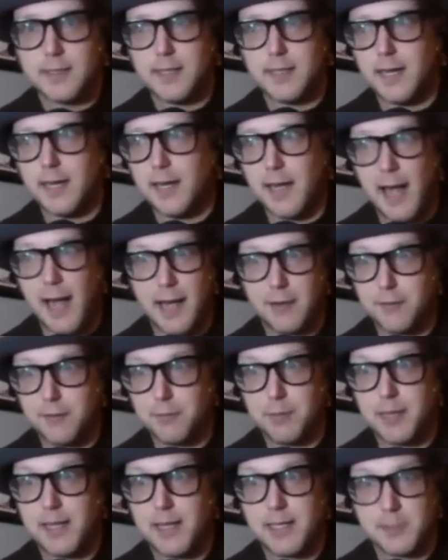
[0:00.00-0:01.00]
out of
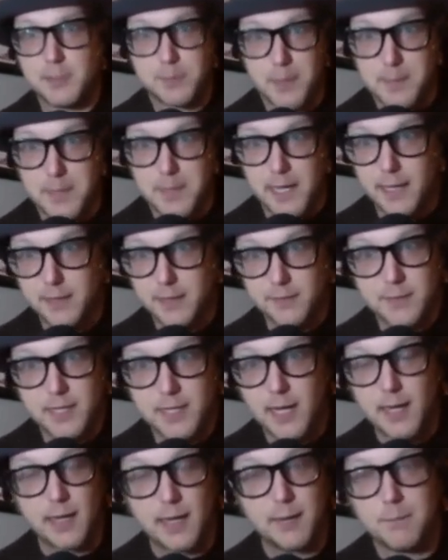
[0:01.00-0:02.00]
place, maybe out of
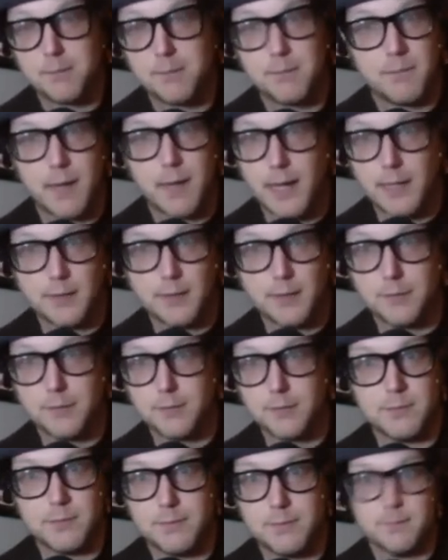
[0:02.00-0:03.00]
time, out of
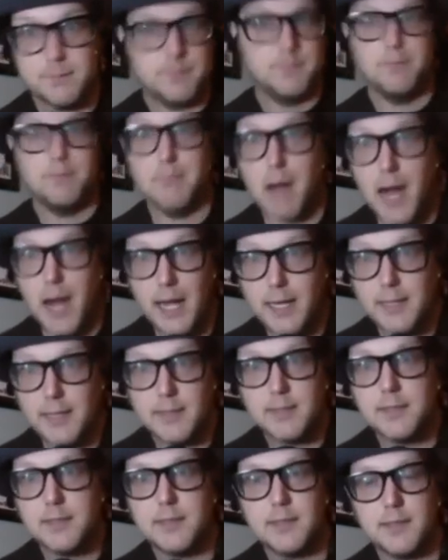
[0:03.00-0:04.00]

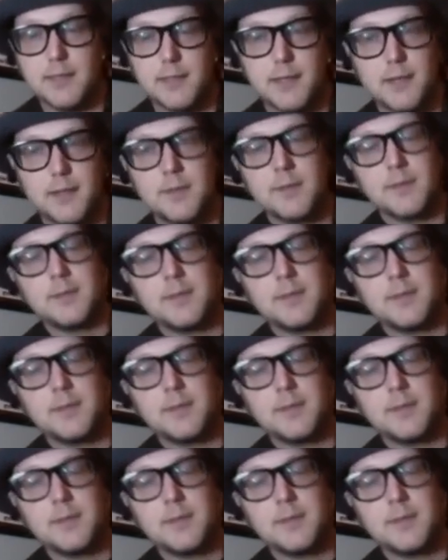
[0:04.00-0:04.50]
mind, you know?